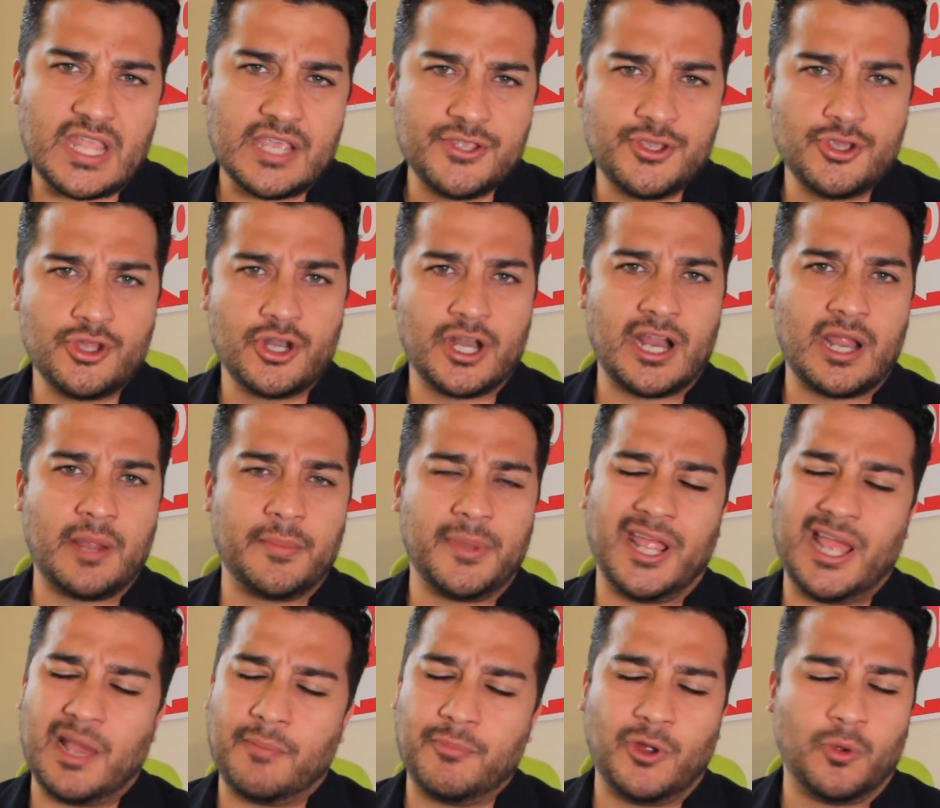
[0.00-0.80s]

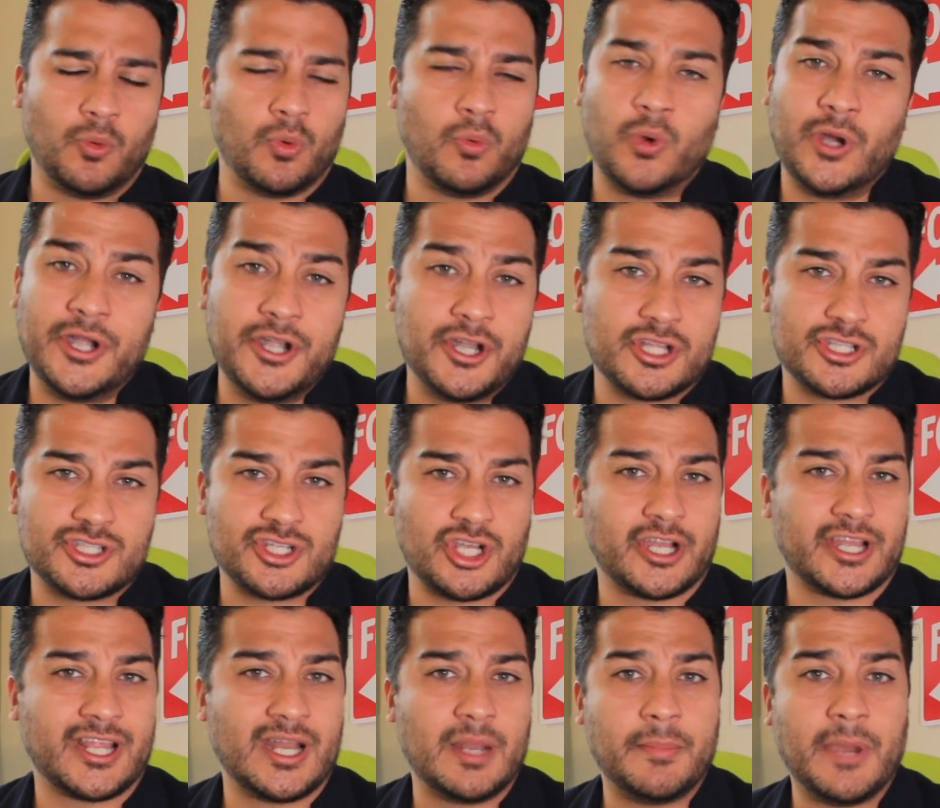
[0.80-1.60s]
We're not
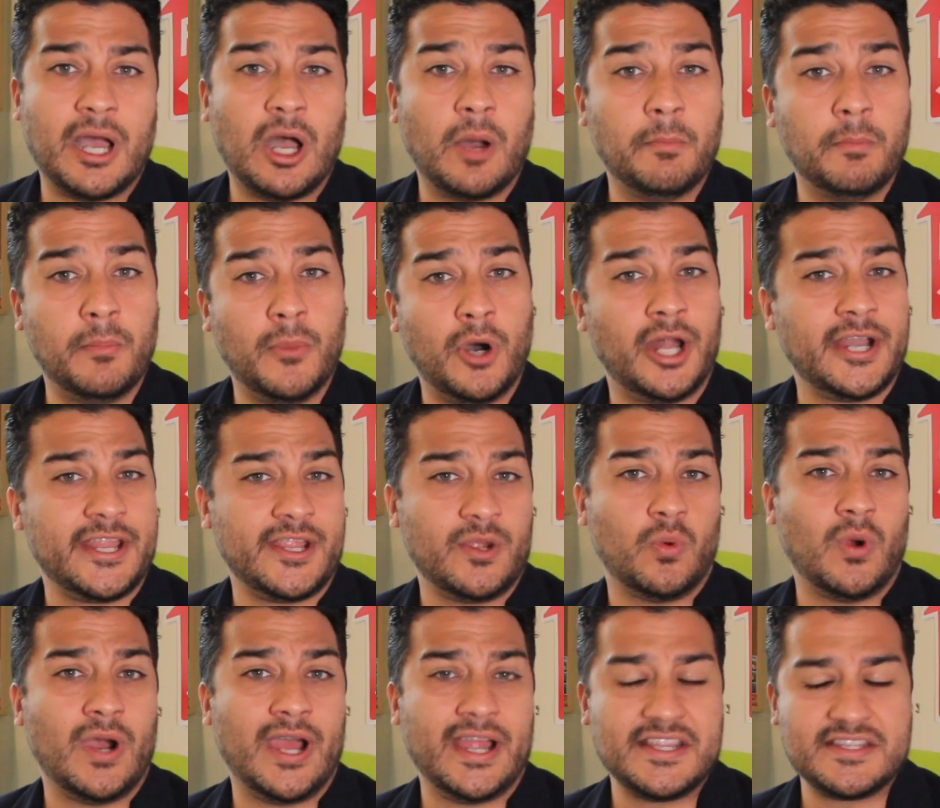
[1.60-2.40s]
talking about money
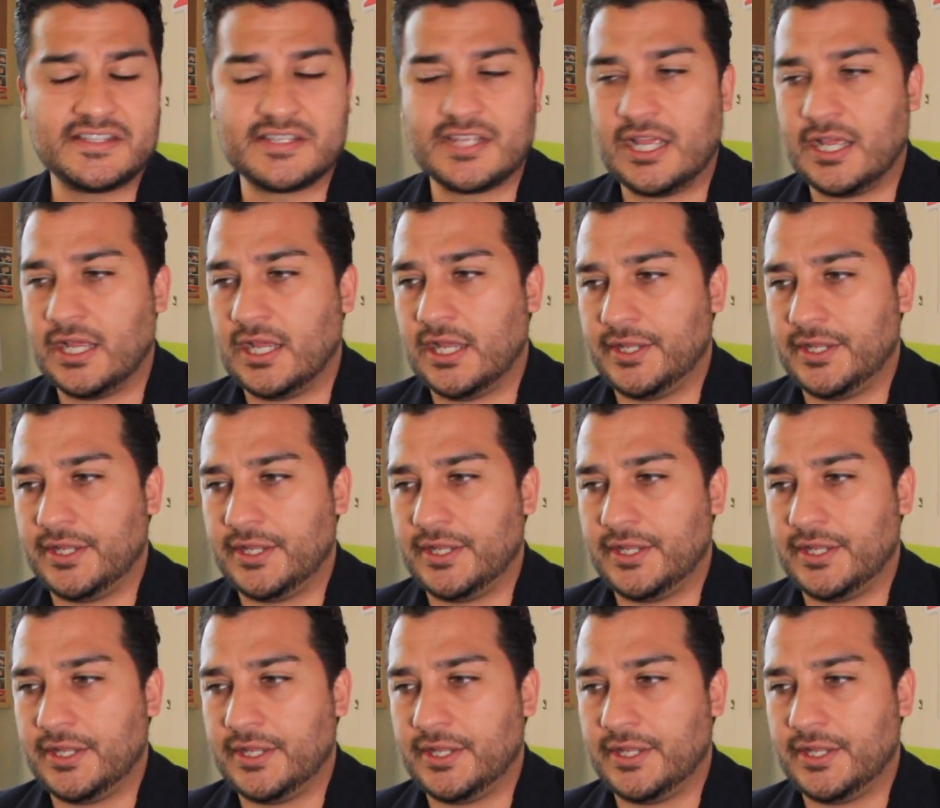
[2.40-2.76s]
wise.